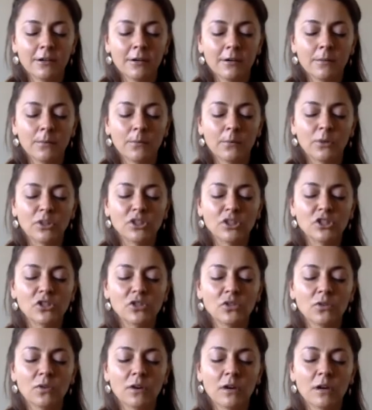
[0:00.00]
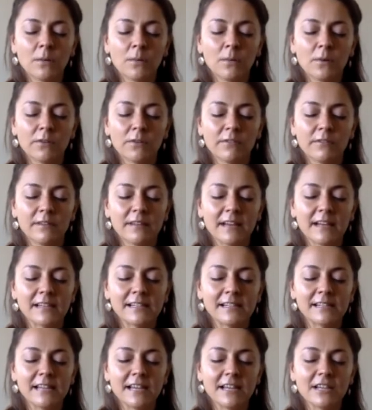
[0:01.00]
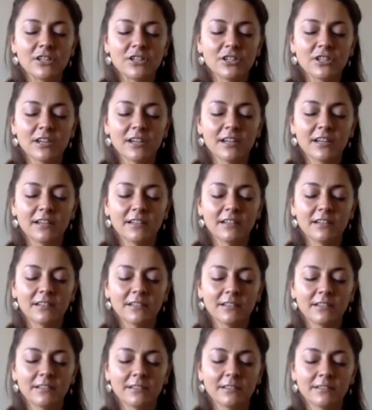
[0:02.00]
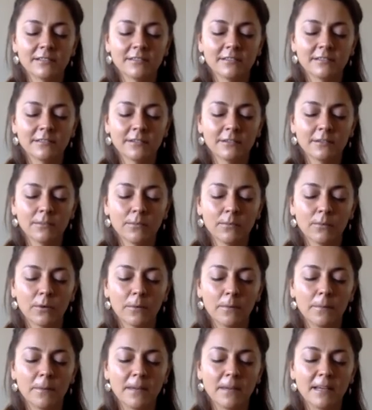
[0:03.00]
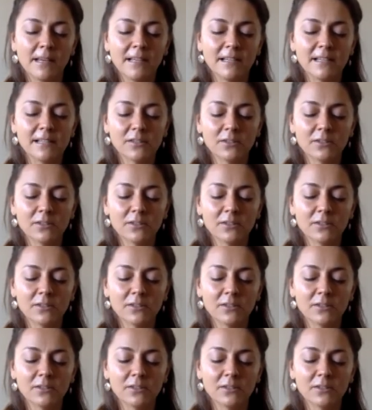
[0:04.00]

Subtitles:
more joy, more relaxation, more peace